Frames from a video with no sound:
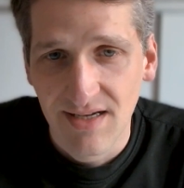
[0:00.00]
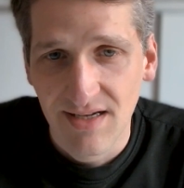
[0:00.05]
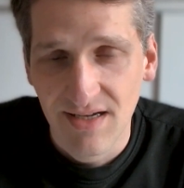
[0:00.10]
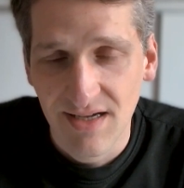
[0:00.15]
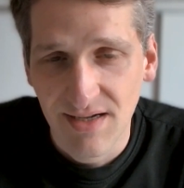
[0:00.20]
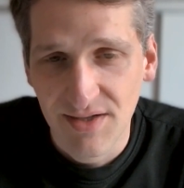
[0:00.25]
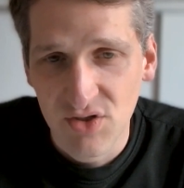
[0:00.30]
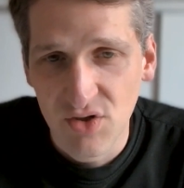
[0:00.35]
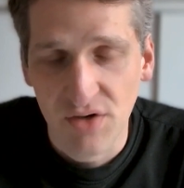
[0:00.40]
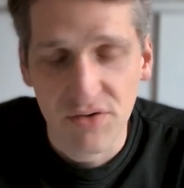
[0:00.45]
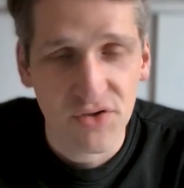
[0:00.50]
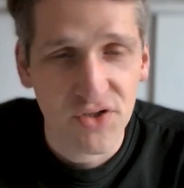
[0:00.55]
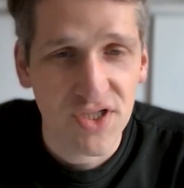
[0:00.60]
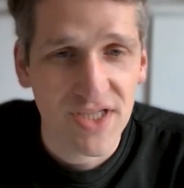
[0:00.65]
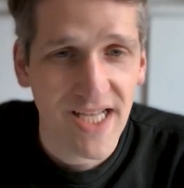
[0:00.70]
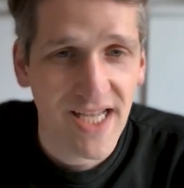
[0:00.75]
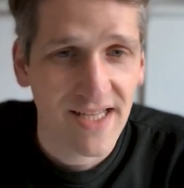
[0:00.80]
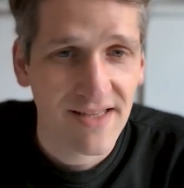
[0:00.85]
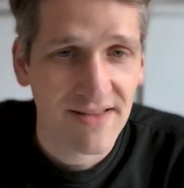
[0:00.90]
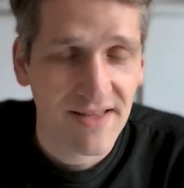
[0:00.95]
to
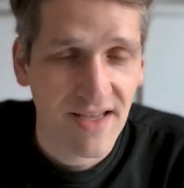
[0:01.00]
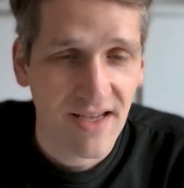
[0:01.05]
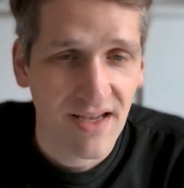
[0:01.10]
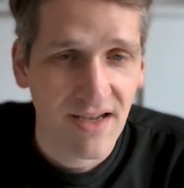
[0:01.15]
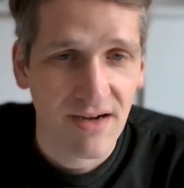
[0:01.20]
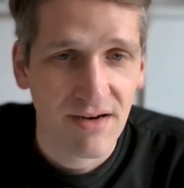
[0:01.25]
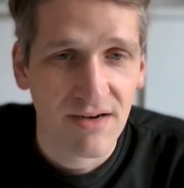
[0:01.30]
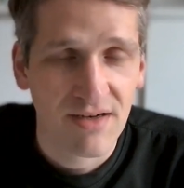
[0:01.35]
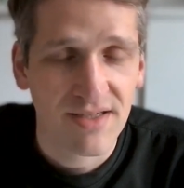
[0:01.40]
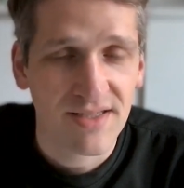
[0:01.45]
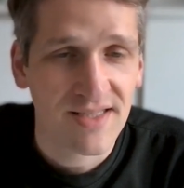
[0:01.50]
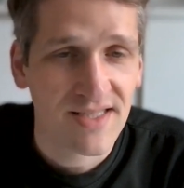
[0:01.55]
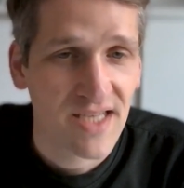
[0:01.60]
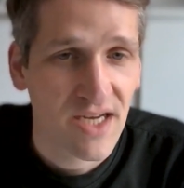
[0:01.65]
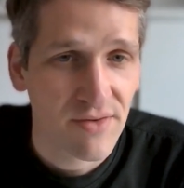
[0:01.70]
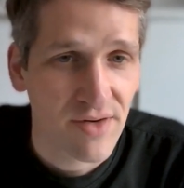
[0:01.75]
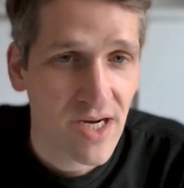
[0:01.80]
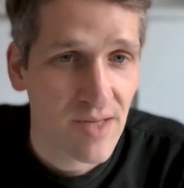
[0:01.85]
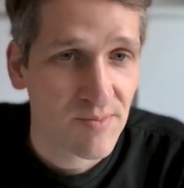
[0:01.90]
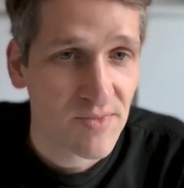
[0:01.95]
understand their
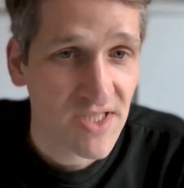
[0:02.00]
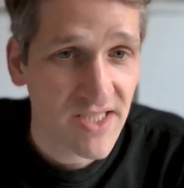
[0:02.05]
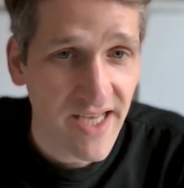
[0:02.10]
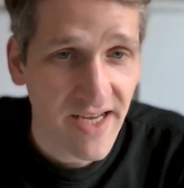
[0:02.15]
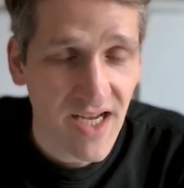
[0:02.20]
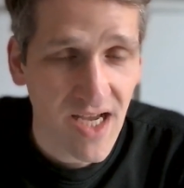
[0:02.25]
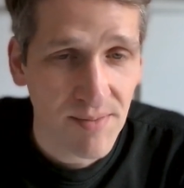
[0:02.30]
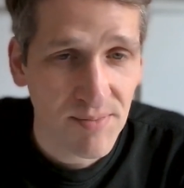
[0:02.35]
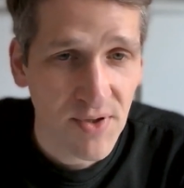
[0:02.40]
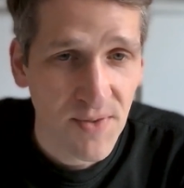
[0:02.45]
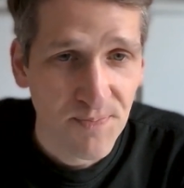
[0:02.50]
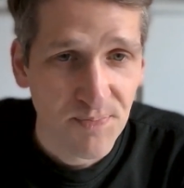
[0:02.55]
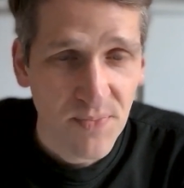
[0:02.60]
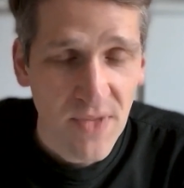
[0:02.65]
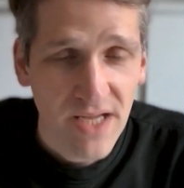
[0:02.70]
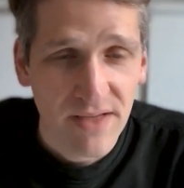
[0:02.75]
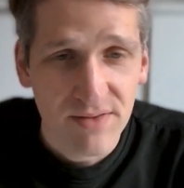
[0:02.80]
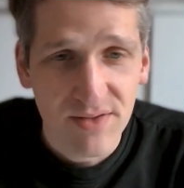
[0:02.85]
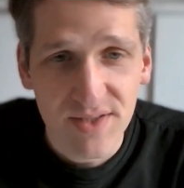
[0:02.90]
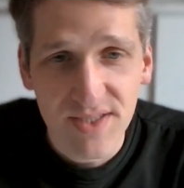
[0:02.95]
CRM setup,
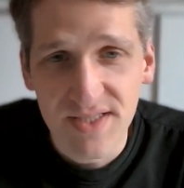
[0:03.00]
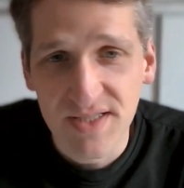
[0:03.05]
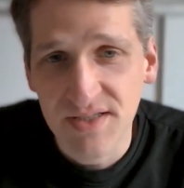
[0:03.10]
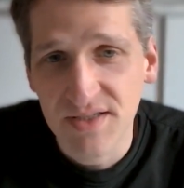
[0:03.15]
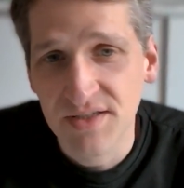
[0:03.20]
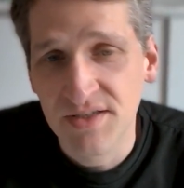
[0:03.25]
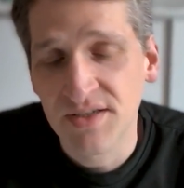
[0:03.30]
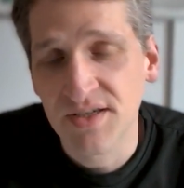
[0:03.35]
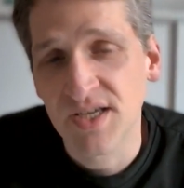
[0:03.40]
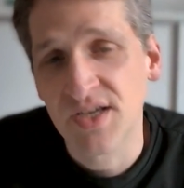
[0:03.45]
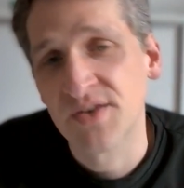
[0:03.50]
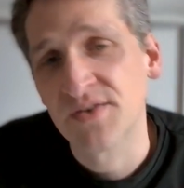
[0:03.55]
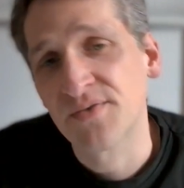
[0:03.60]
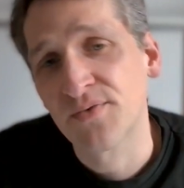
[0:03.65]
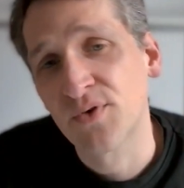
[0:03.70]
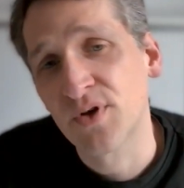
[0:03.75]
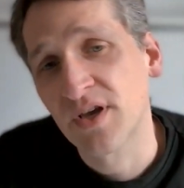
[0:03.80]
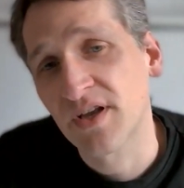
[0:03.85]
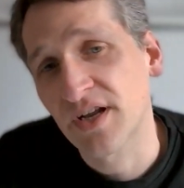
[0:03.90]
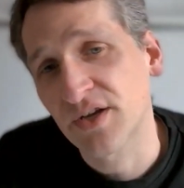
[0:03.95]
to see if
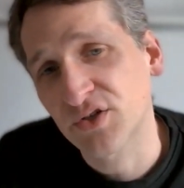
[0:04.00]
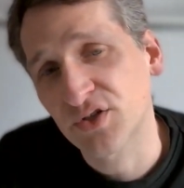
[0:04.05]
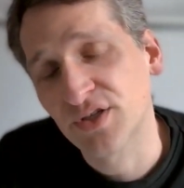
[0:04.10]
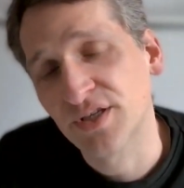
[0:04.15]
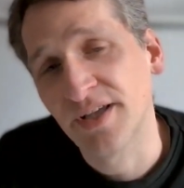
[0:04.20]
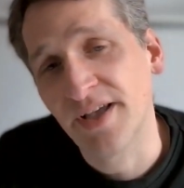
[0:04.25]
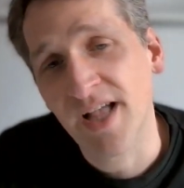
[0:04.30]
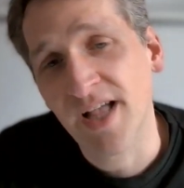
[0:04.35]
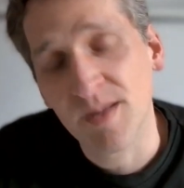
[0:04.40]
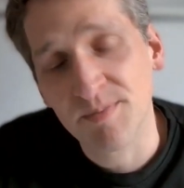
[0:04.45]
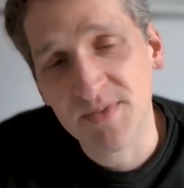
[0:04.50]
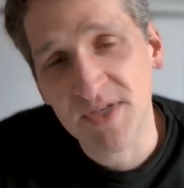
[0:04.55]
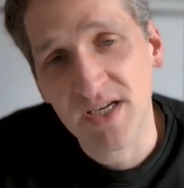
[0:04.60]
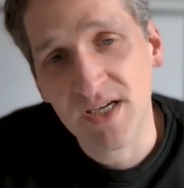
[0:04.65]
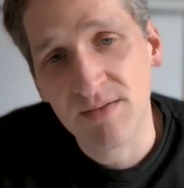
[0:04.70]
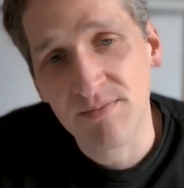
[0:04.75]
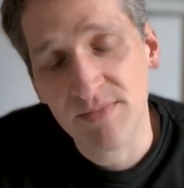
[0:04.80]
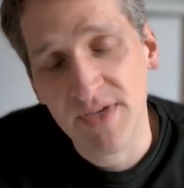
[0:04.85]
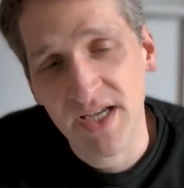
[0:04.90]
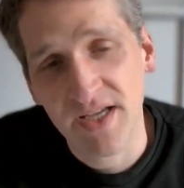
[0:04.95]
we can actually help
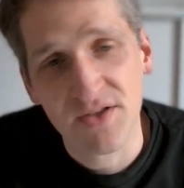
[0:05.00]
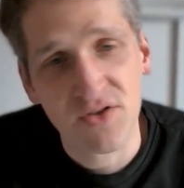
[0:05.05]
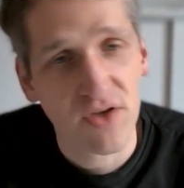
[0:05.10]
them and to